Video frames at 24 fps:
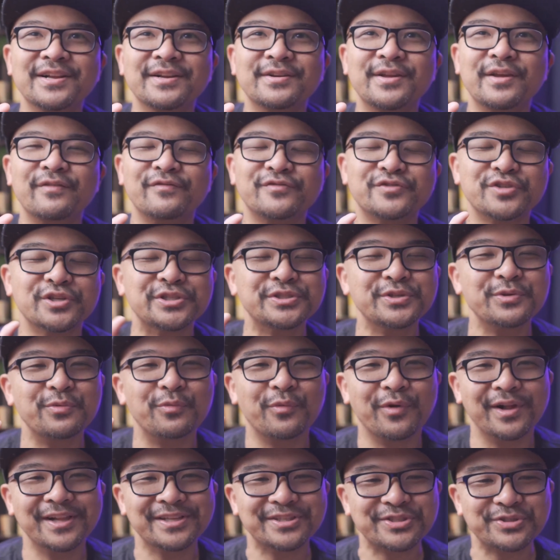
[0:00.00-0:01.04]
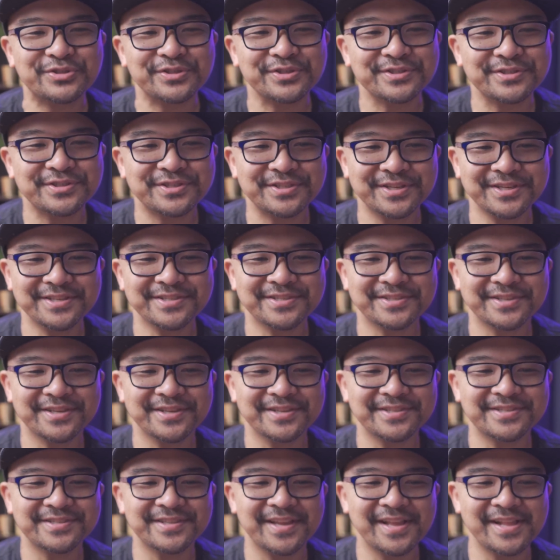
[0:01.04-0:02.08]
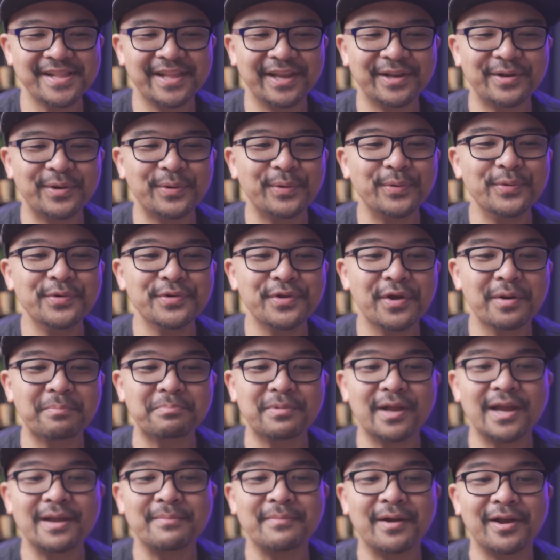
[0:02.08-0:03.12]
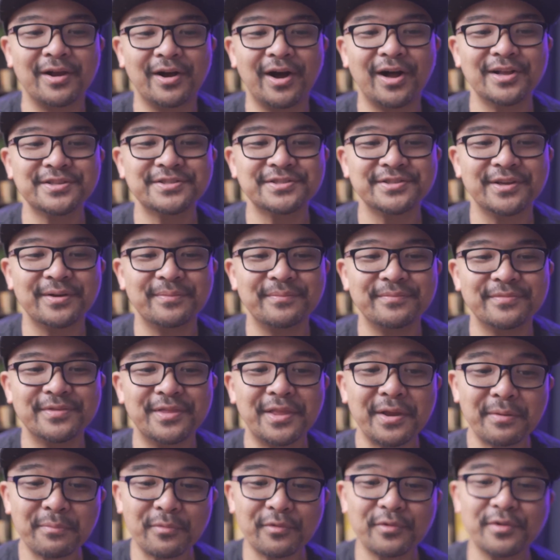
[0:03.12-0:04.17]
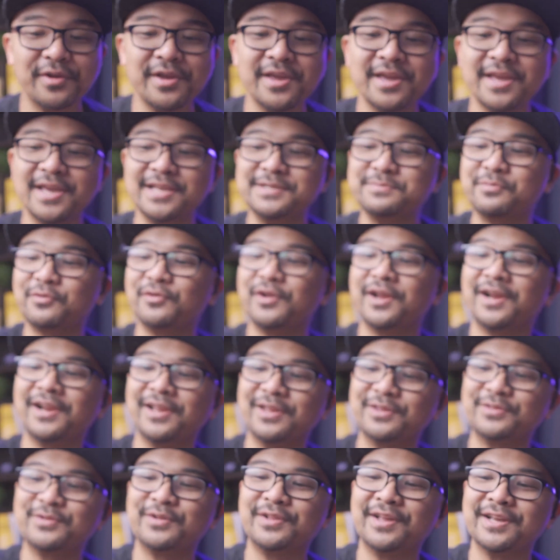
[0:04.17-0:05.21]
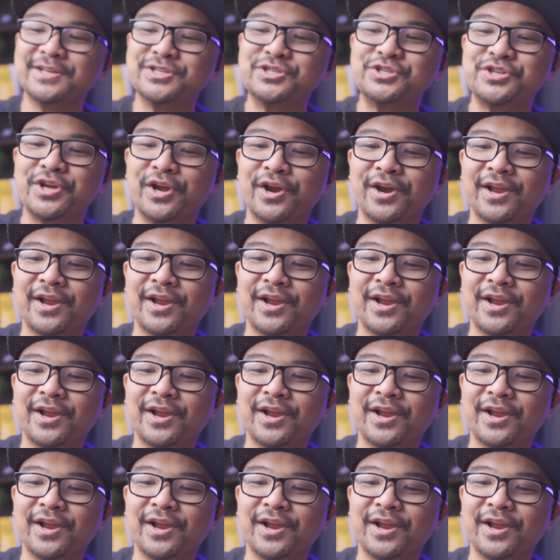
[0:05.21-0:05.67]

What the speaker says: if Justin Walsh sees this and like, cool, you're applying my concept, he's more likely to like share and